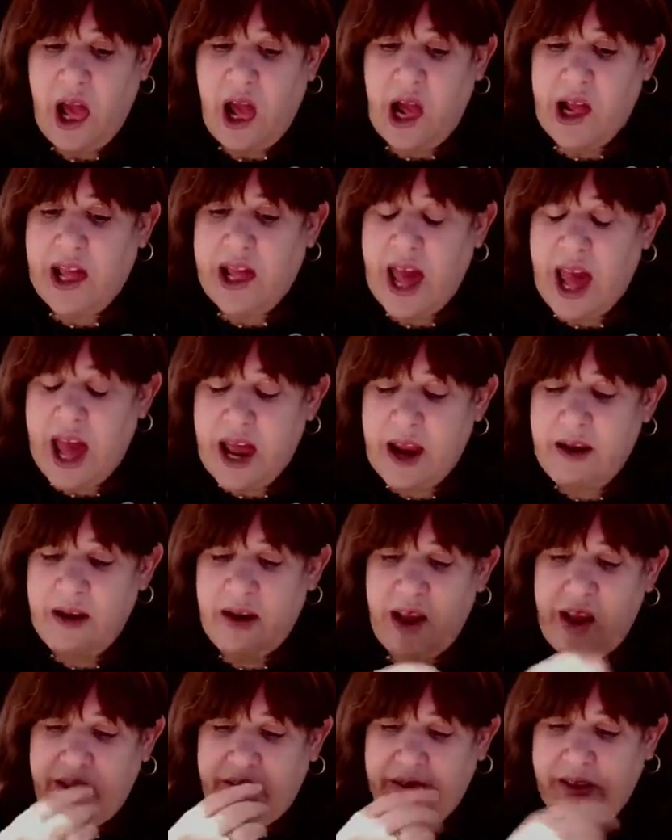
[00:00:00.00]

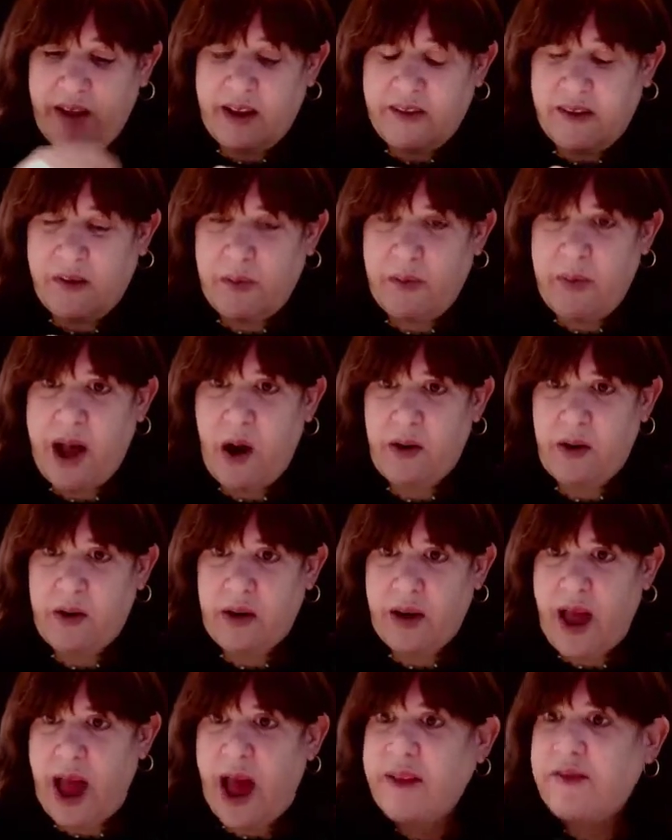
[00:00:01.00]
Again, it
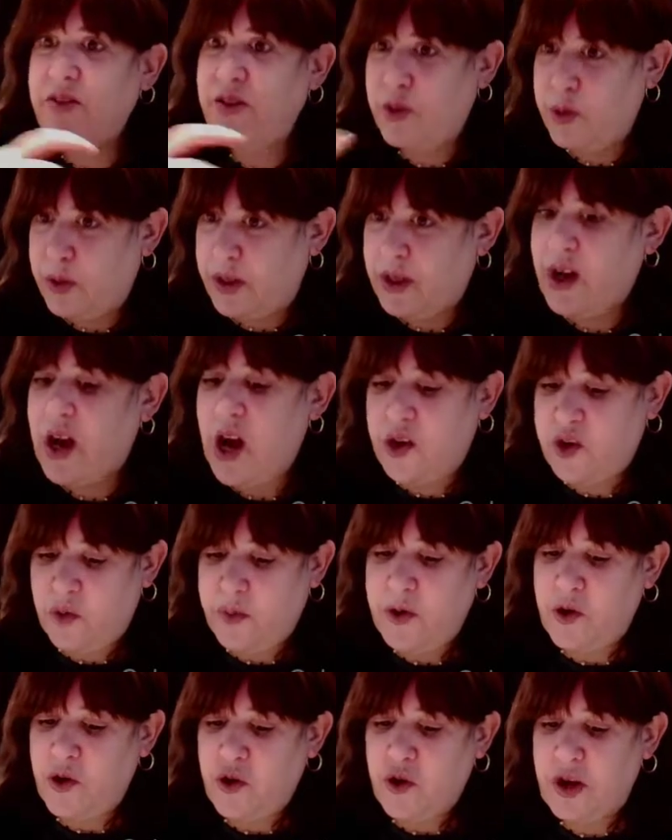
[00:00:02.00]
has to do with the
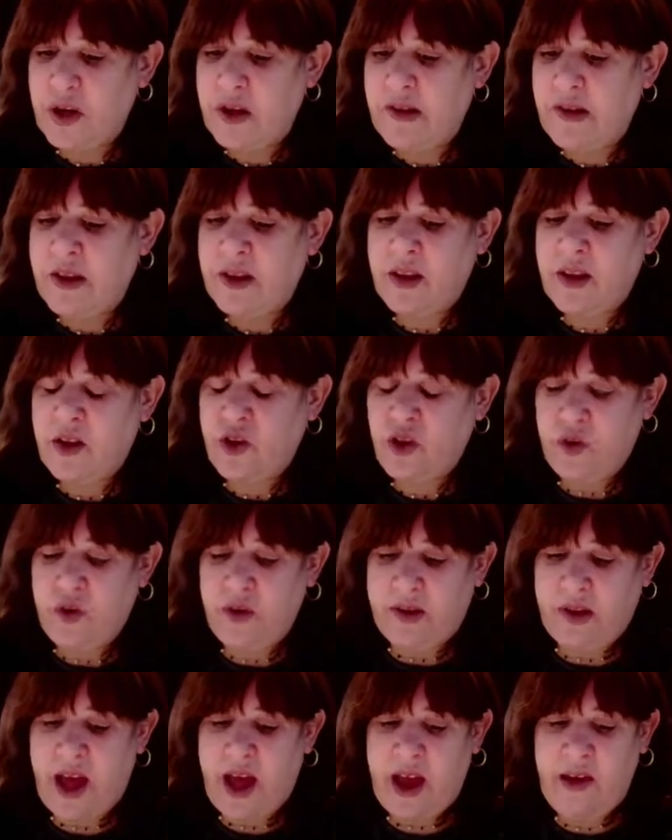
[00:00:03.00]
contributions that the
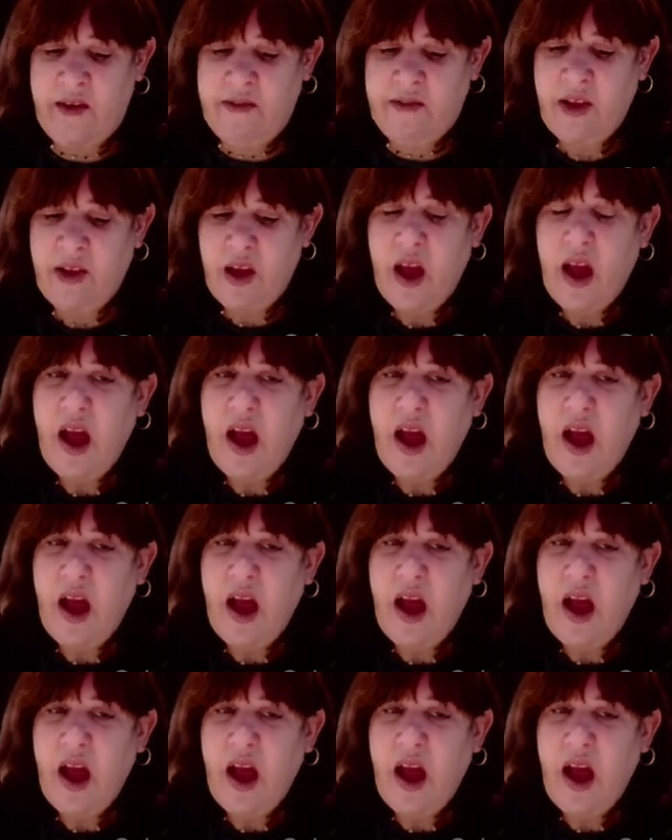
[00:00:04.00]
Jews gave.